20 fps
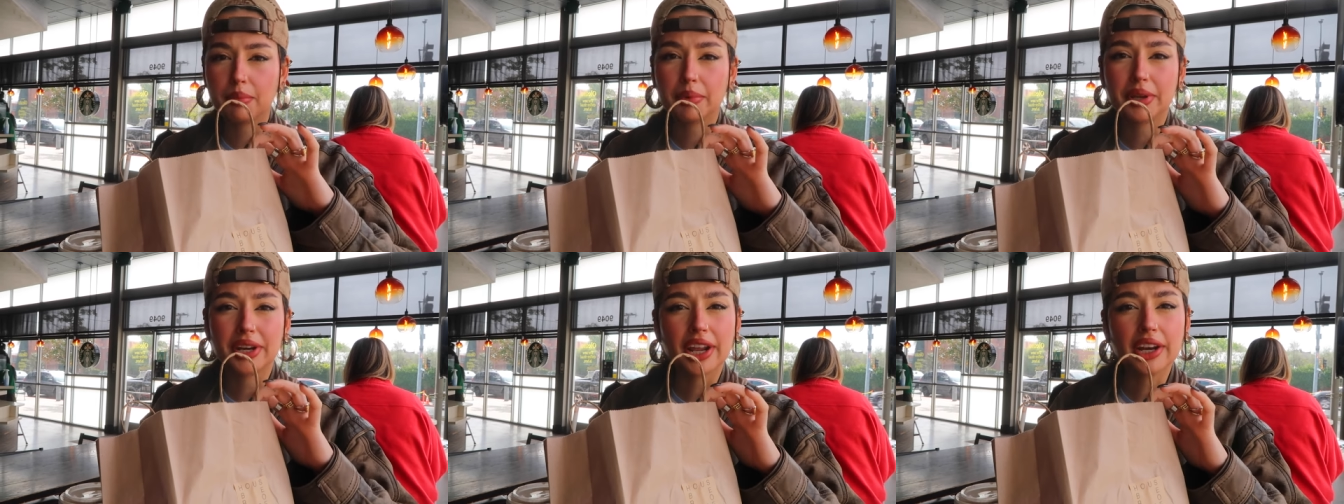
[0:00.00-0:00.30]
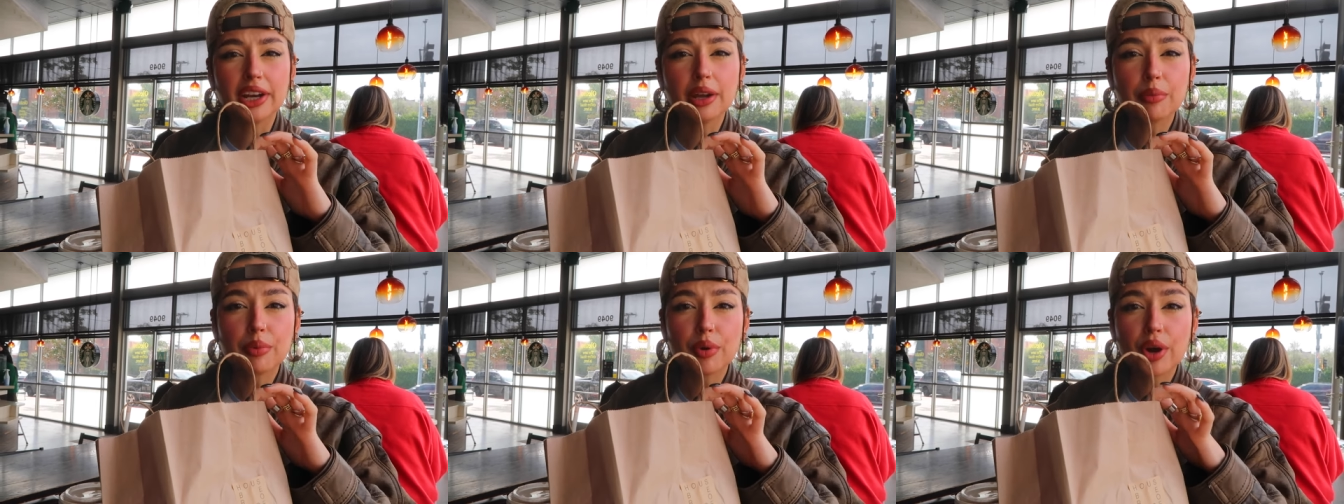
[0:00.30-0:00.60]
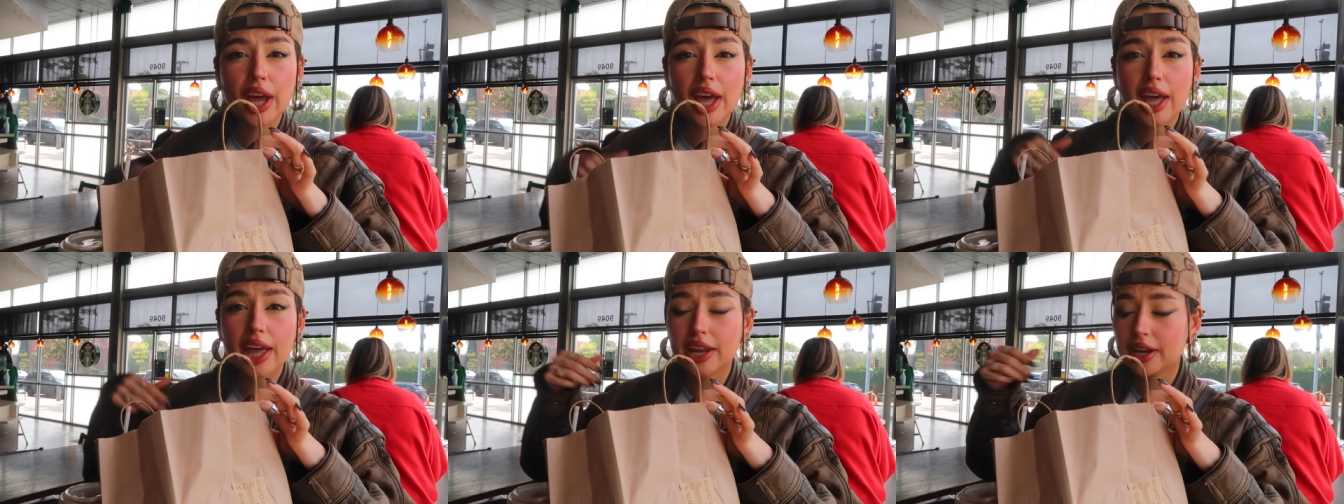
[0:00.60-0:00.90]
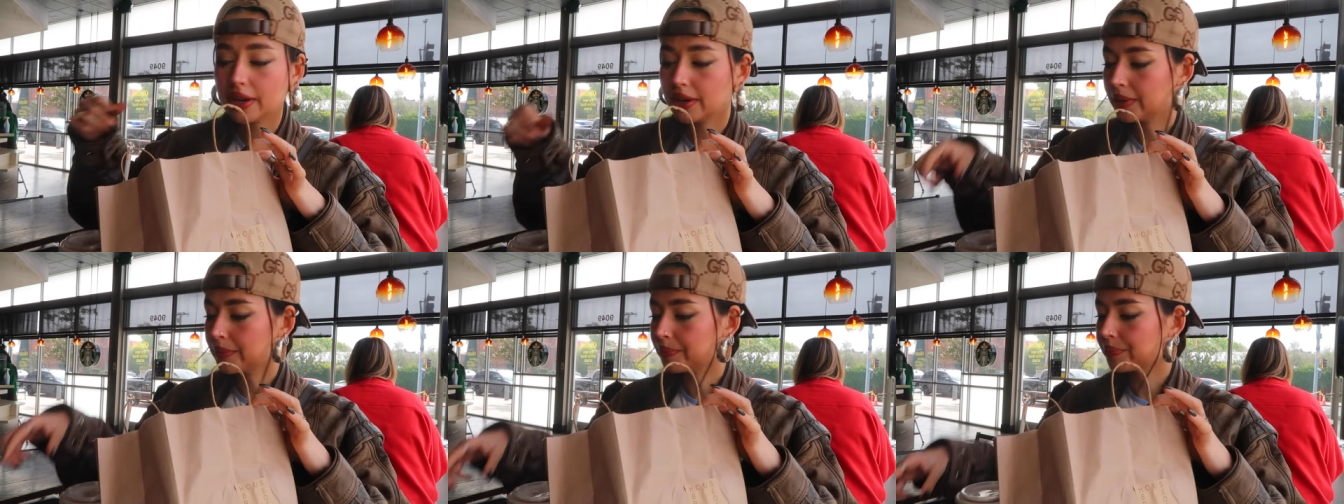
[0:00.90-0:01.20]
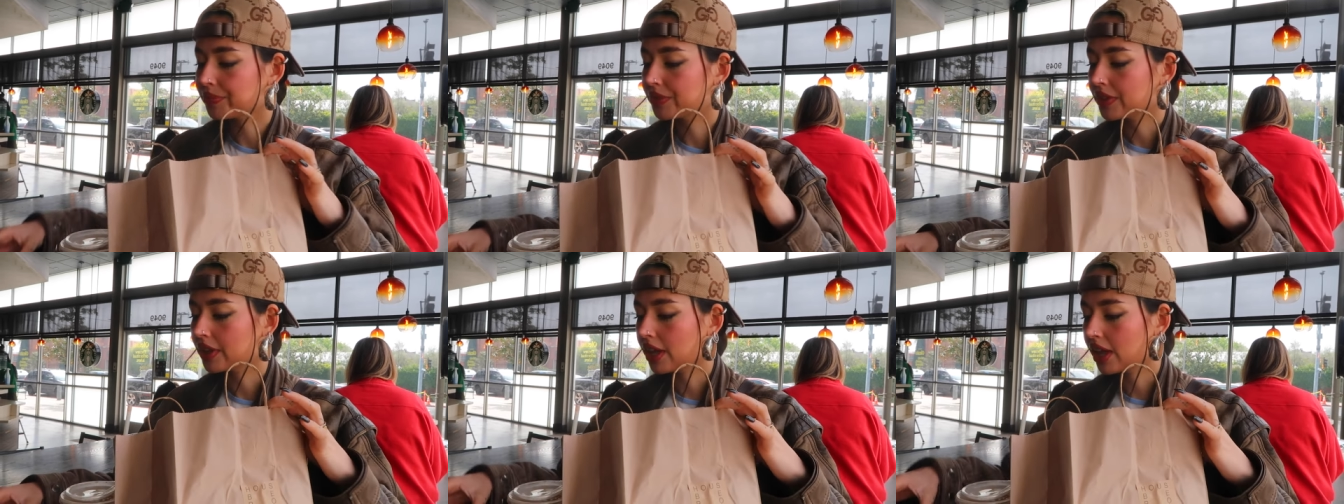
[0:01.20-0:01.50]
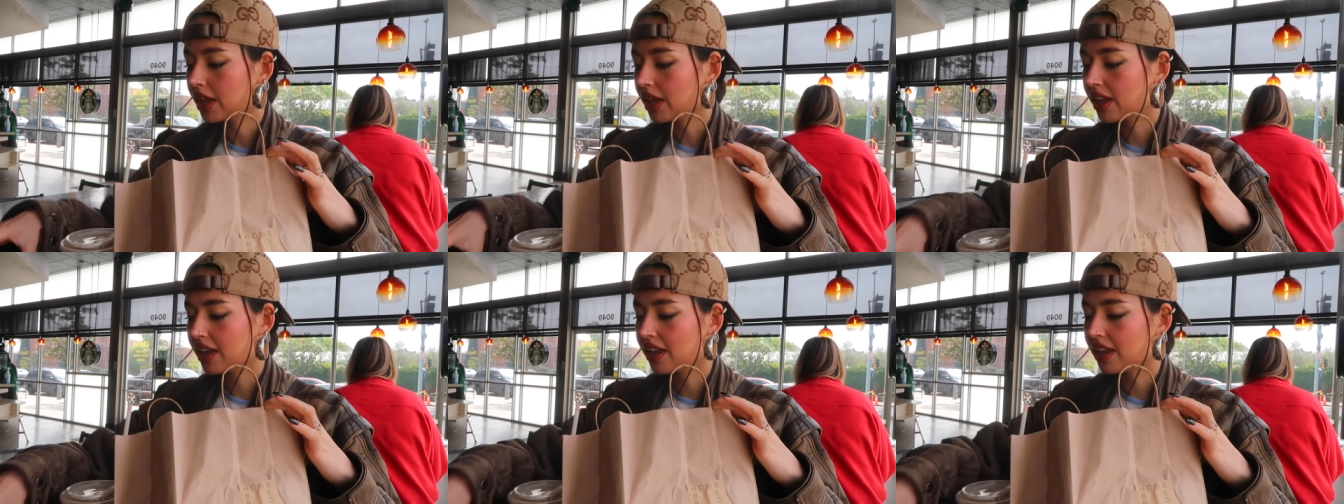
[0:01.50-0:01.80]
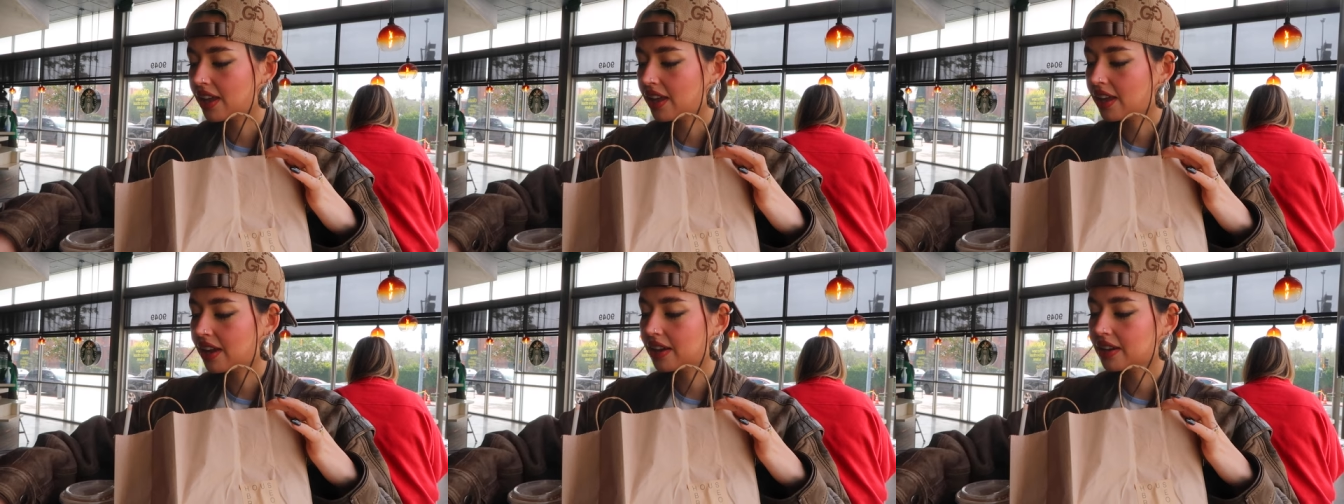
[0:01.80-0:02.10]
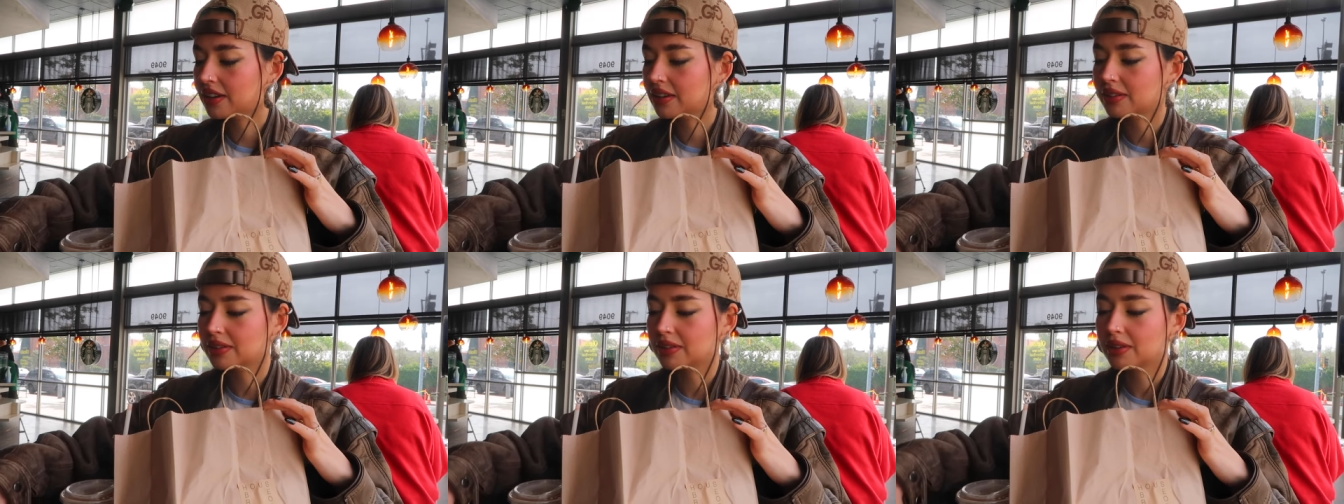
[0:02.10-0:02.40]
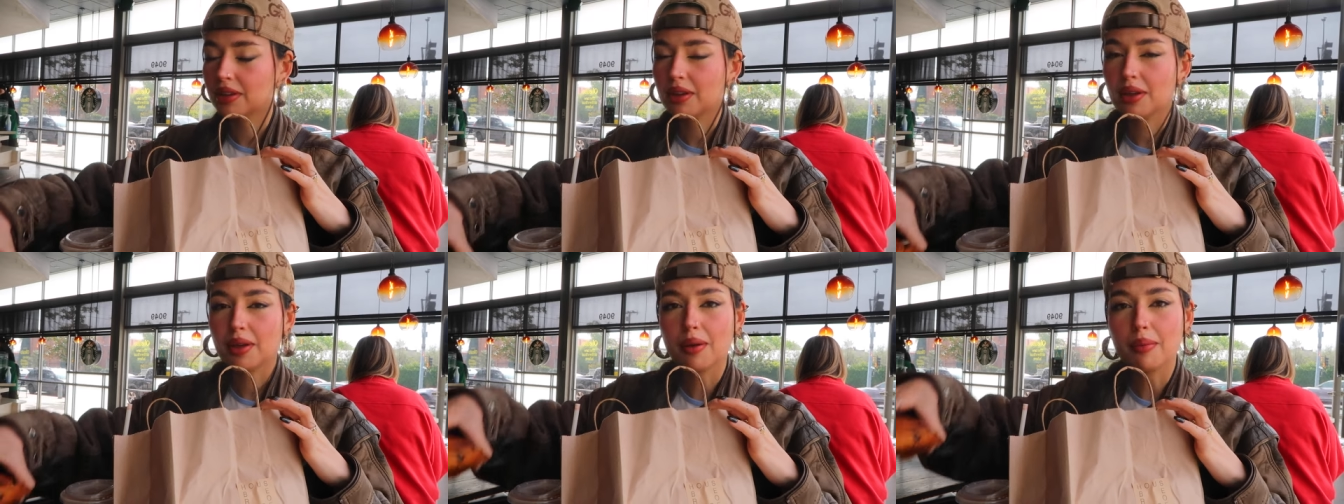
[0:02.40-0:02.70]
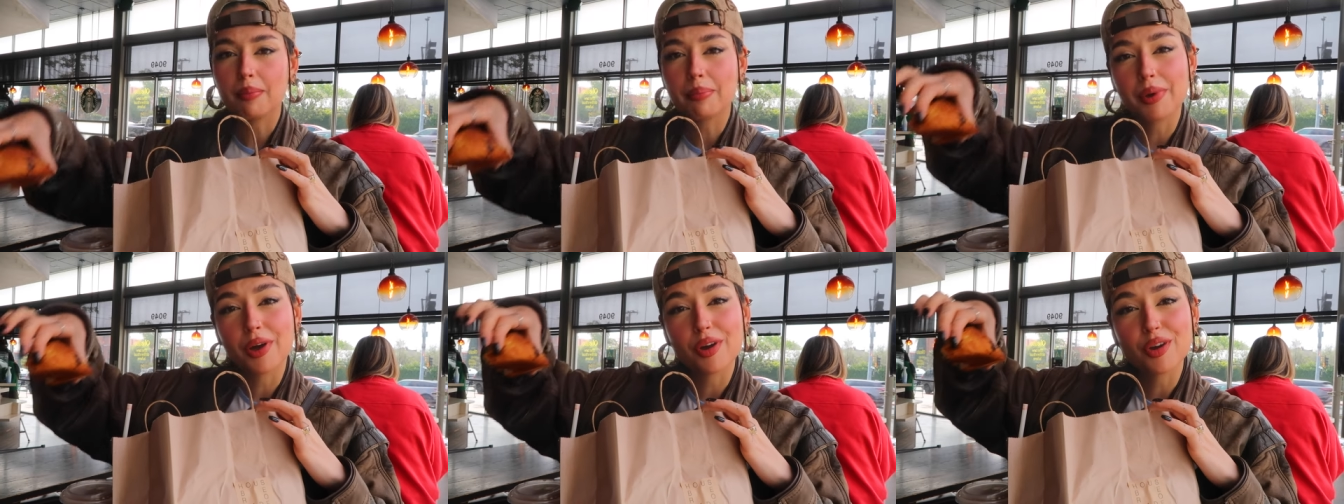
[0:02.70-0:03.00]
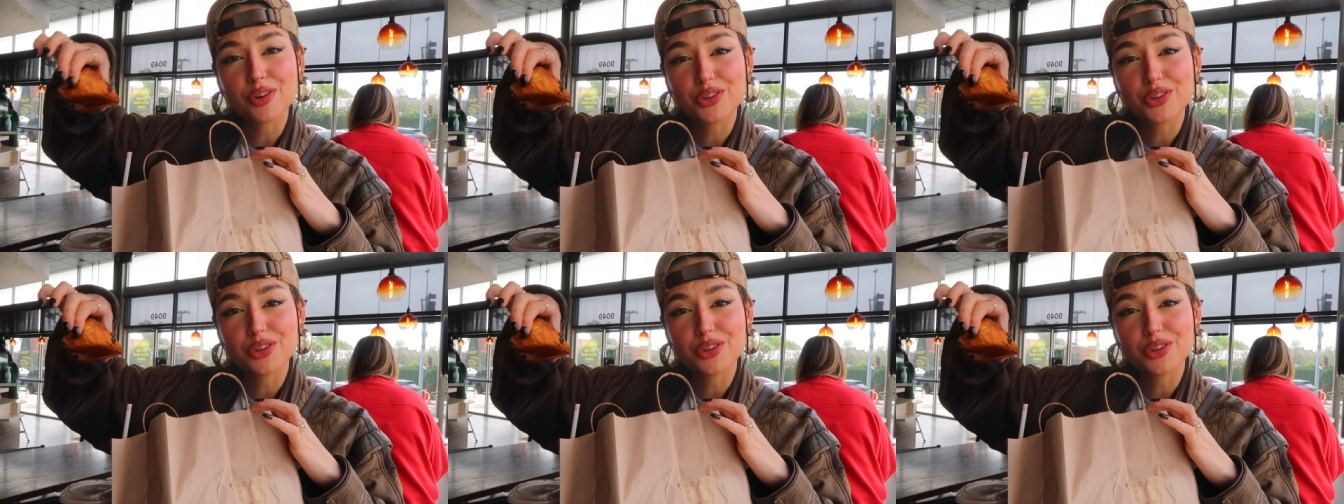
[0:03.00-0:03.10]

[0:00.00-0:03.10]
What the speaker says: banana bread and pain